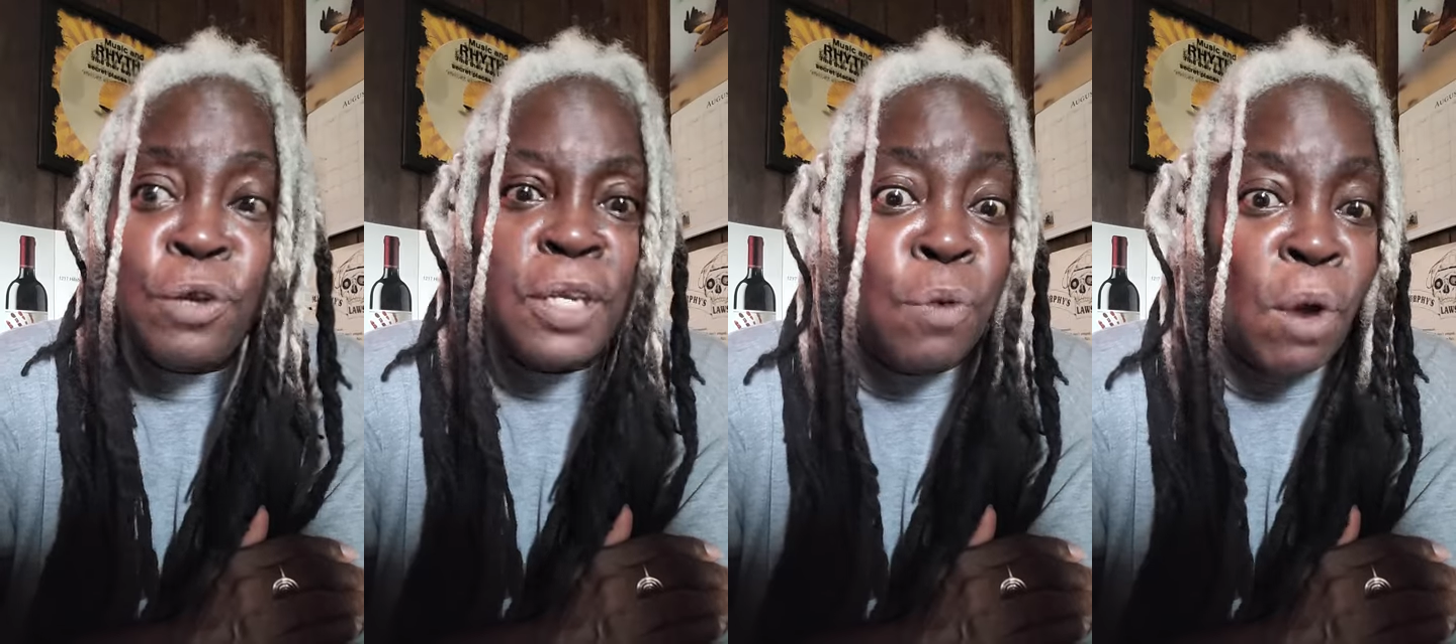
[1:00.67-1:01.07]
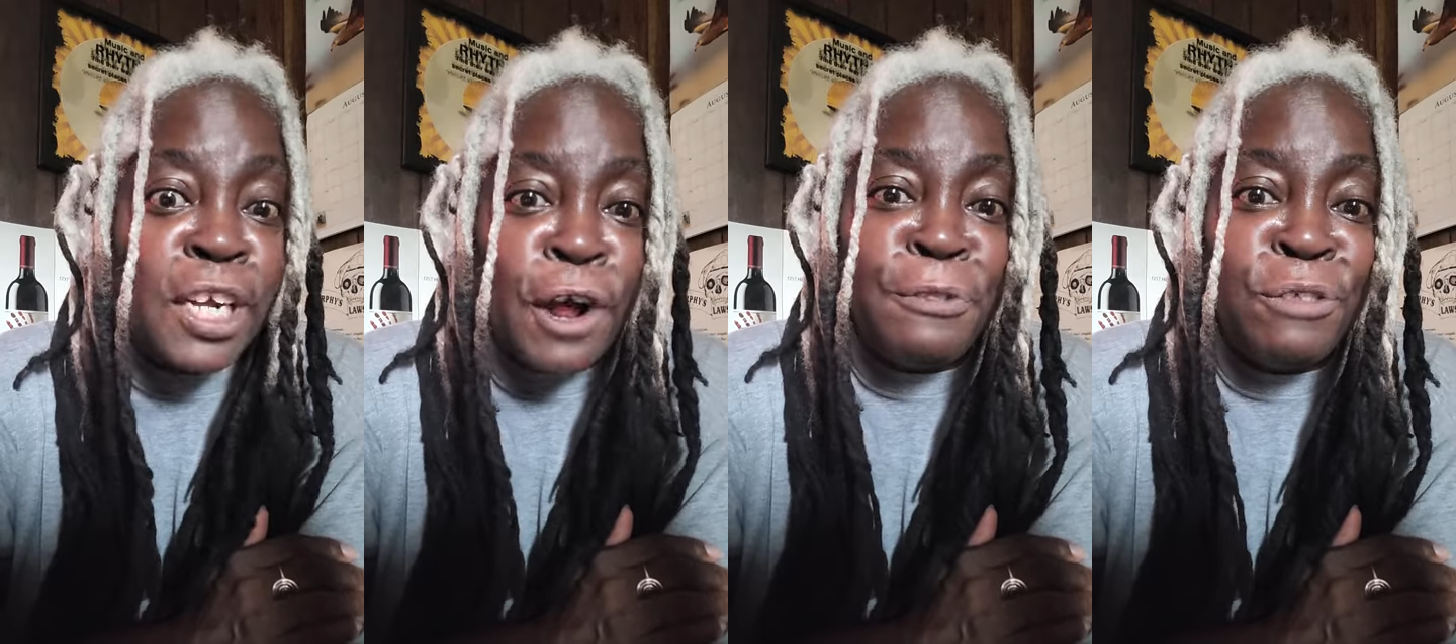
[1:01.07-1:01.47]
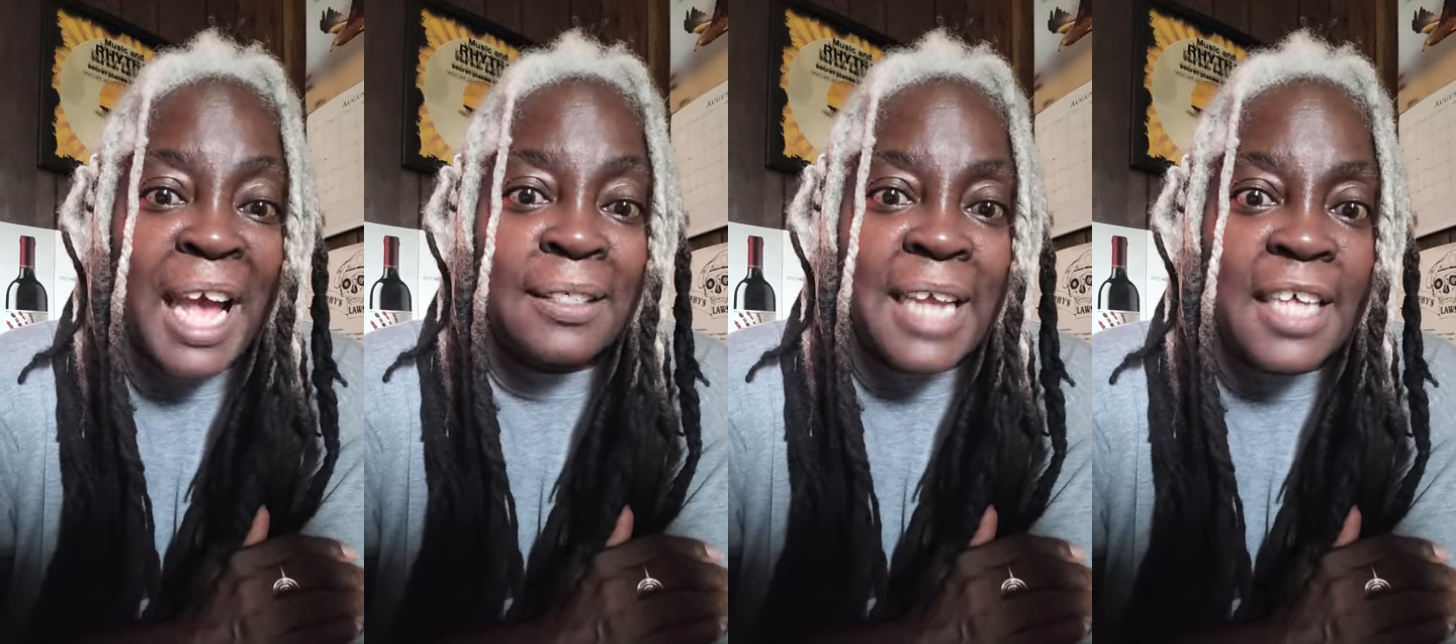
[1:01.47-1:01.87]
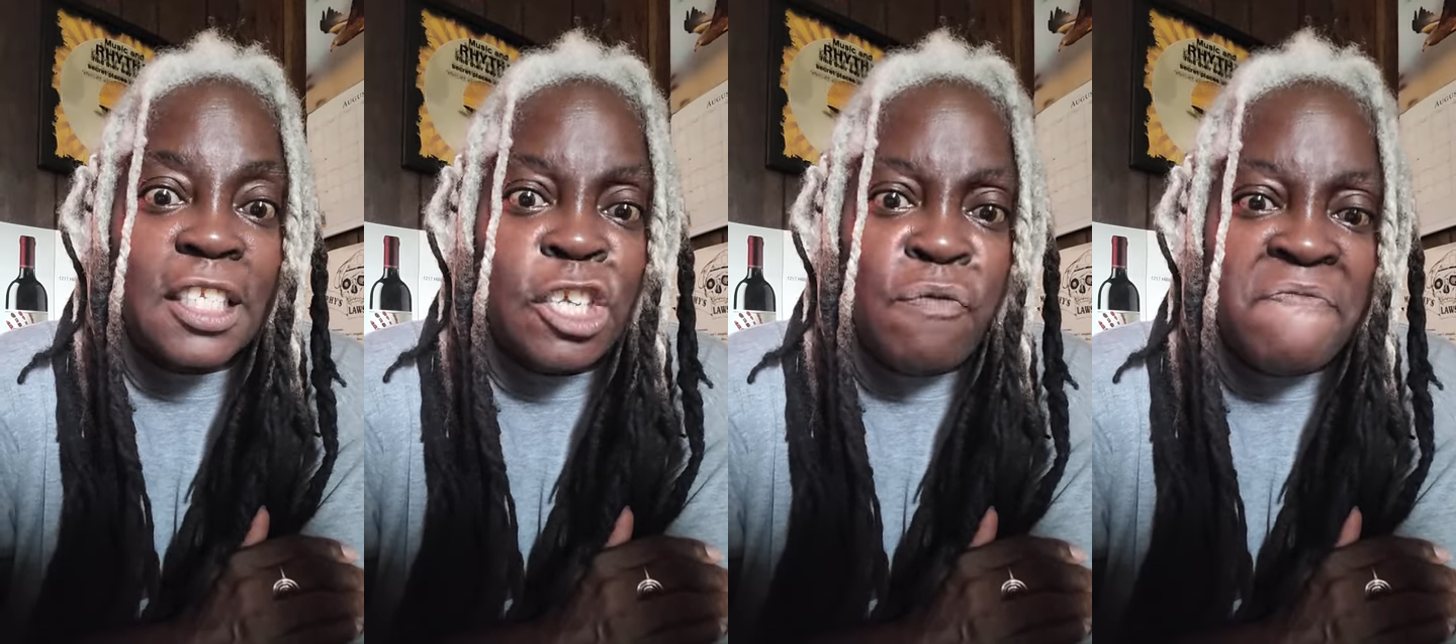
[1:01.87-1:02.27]
you, you want to go through that
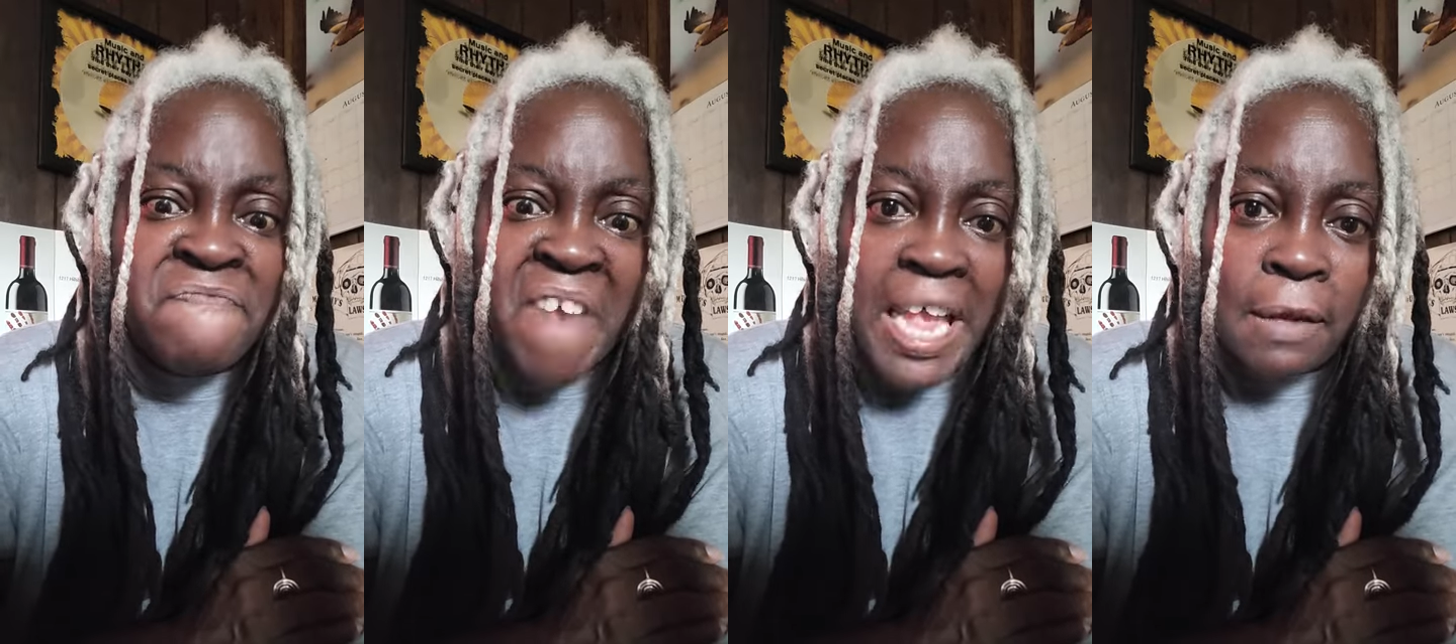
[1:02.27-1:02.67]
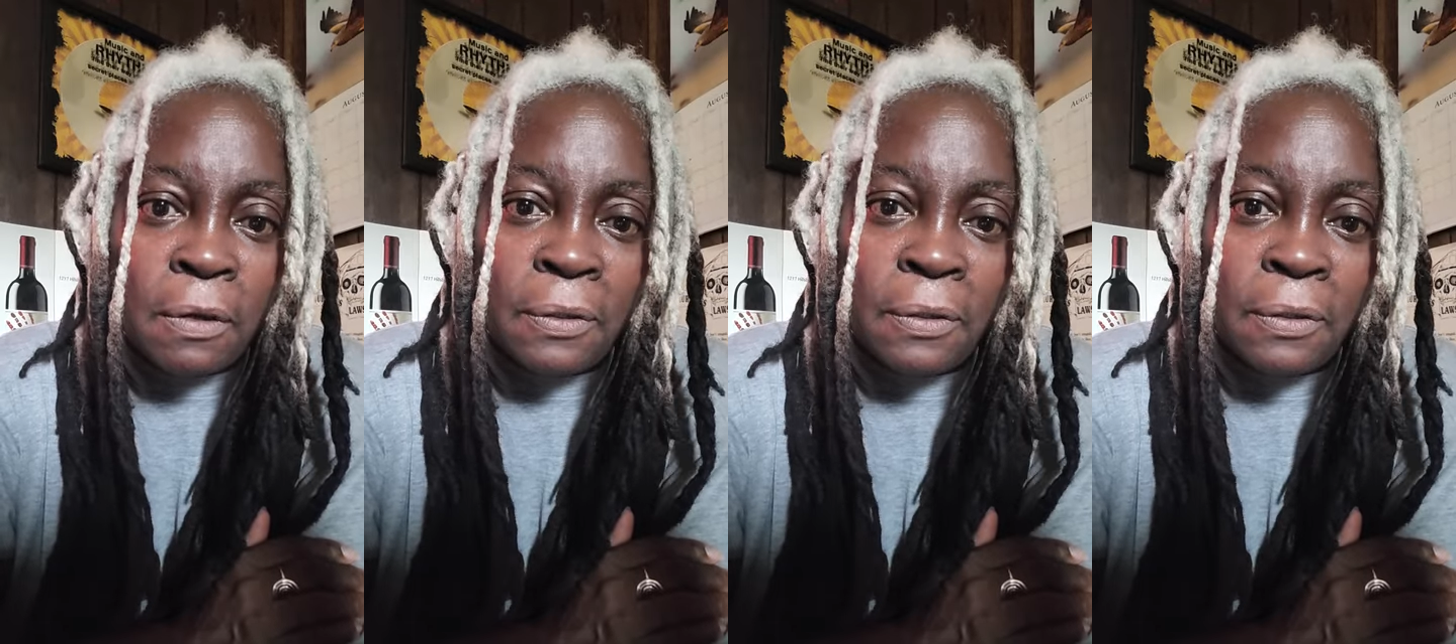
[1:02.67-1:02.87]
test? You failed.